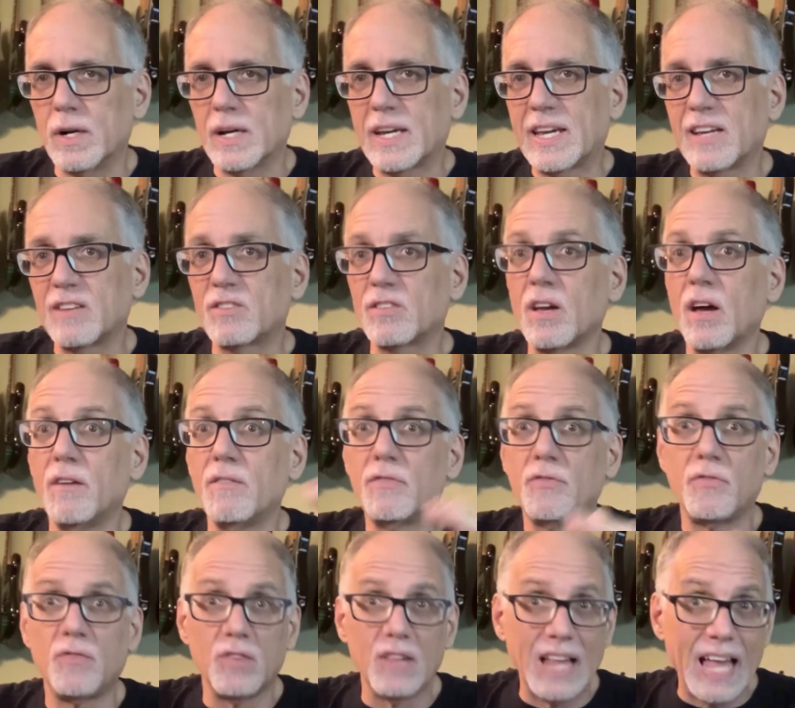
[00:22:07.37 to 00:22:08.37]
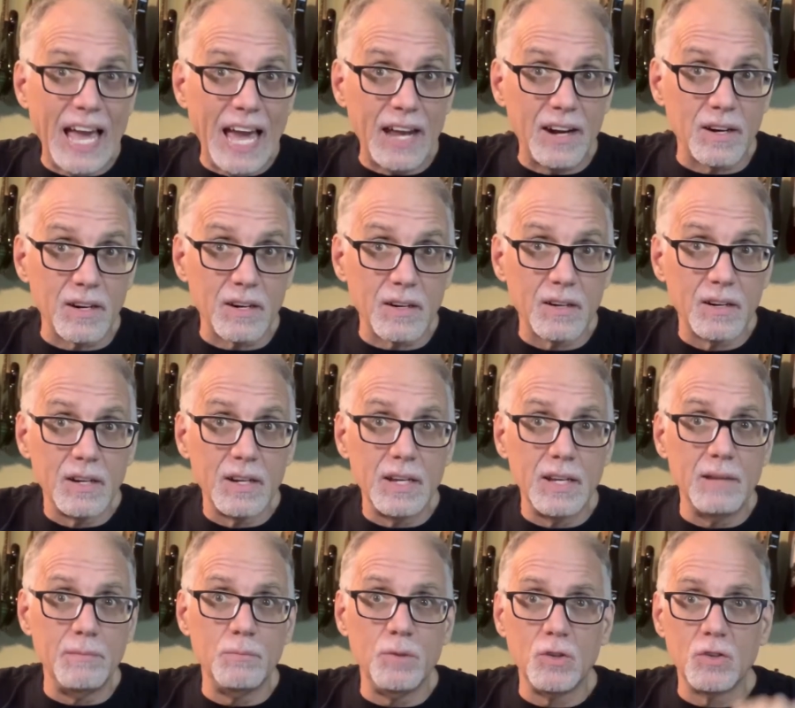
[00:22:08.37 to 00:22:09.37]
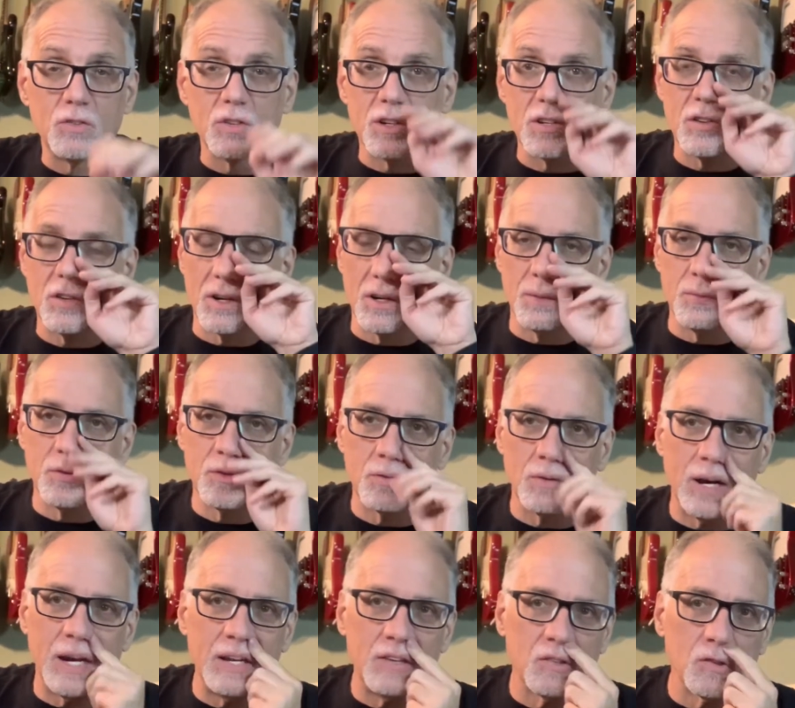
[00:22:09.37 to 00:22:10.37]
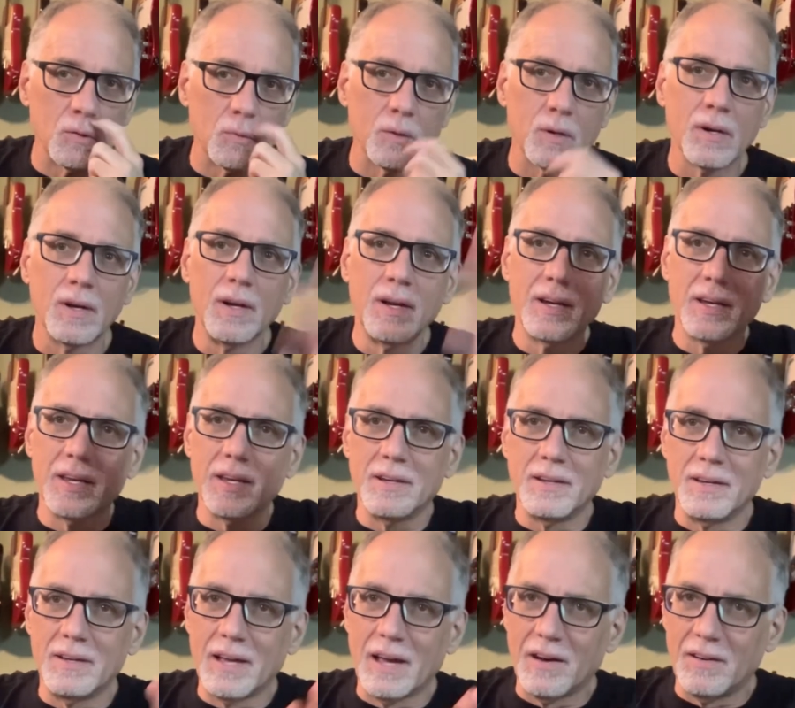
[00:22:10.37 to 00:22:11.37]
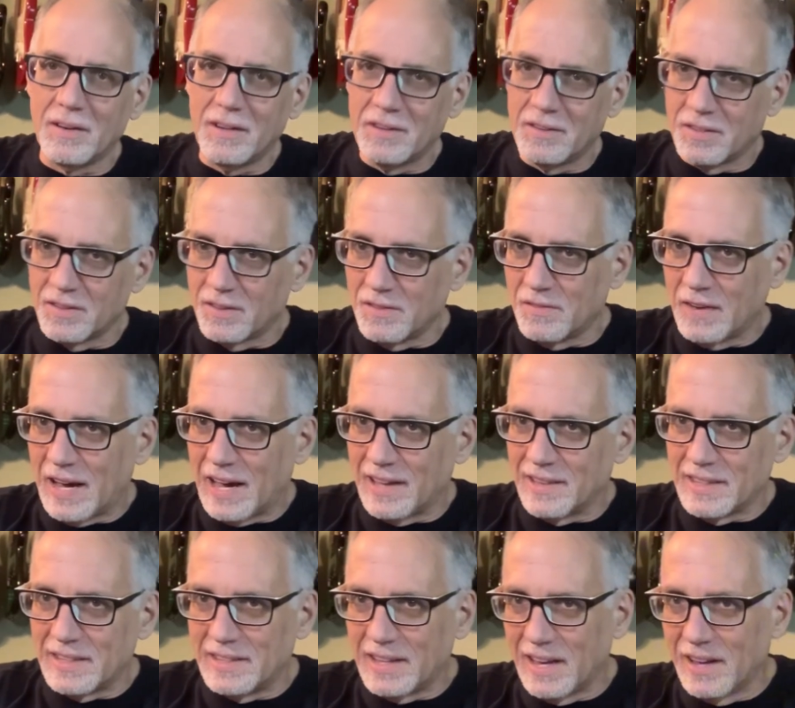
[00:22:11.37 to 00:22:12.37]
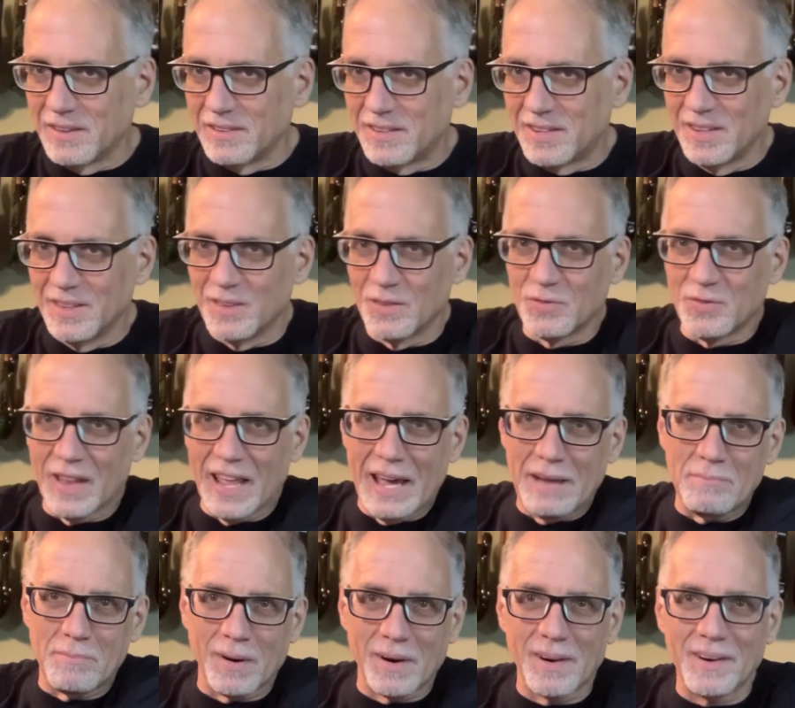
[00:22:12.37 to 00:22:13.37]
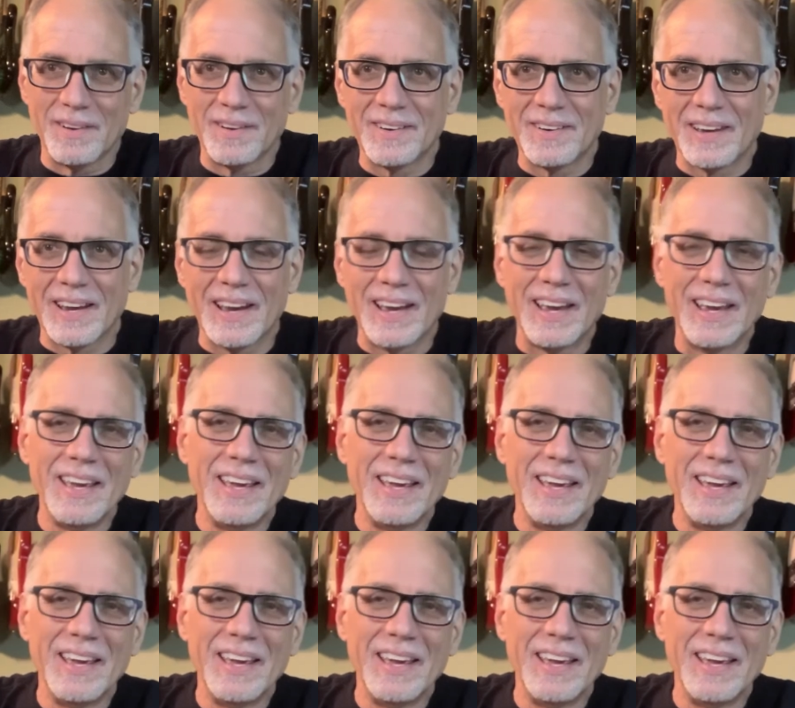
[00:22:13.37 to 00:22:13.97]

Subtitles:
It gets flatter in music terms, right? So we're getting down into the valley, down to the flat part, okay?